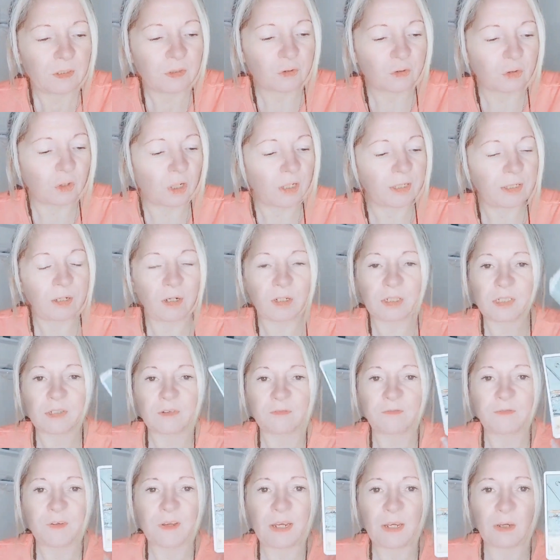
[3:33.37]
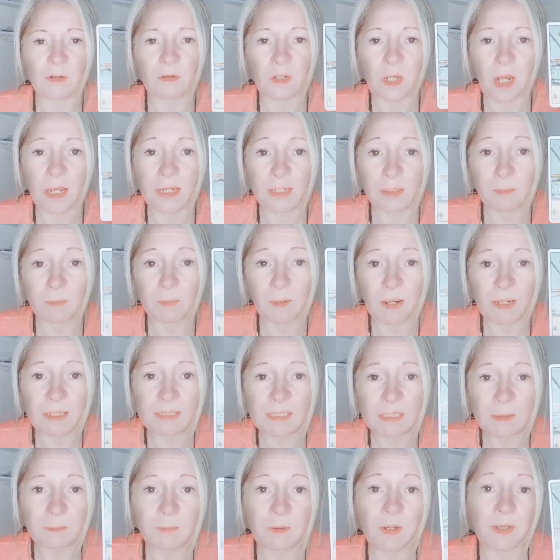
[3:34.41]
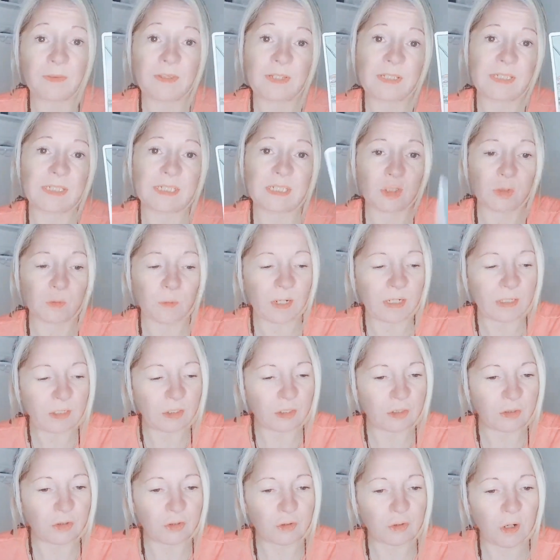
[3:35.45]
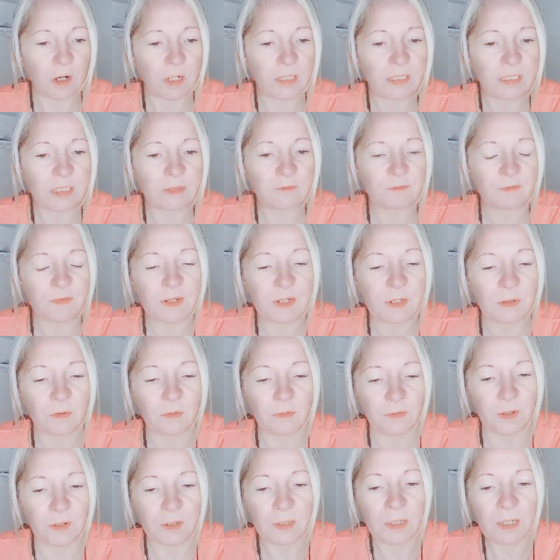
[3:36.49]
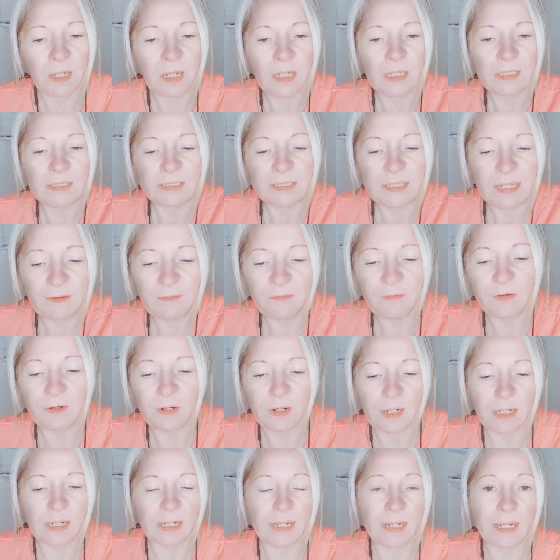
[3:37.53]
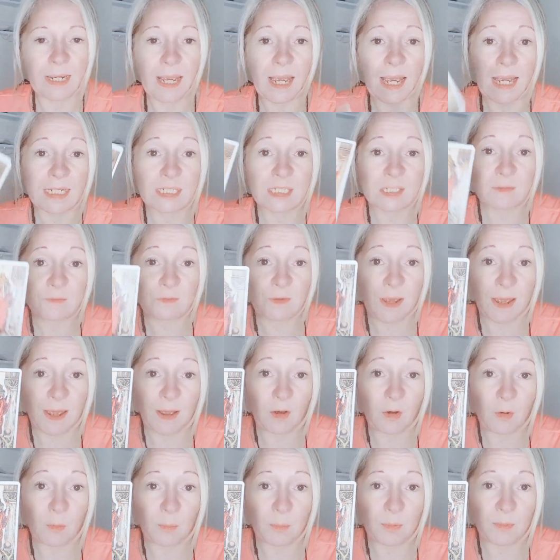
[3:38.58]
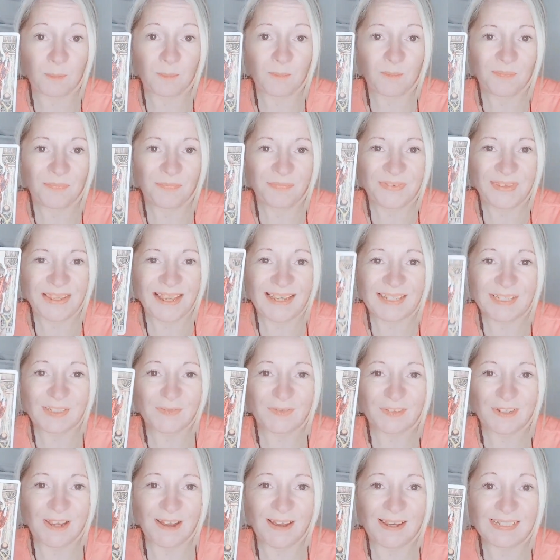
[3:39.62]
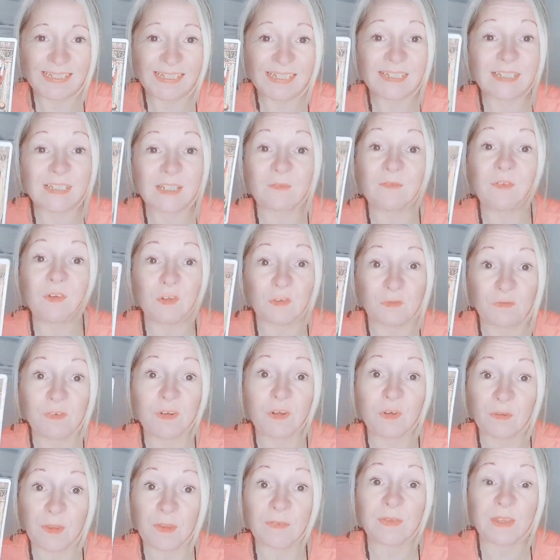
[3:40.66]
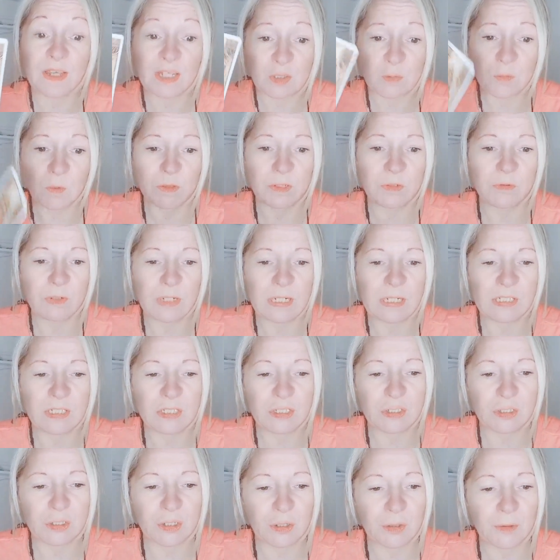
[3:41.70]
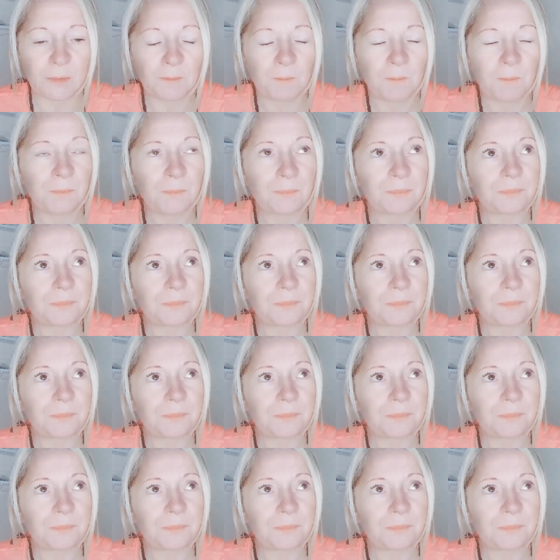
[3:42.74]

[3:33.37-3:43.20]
try not to feel like you're blinded by this situation. Try to feel that, definitely ask for help, ask for guidance if you feel that that's what you need to do.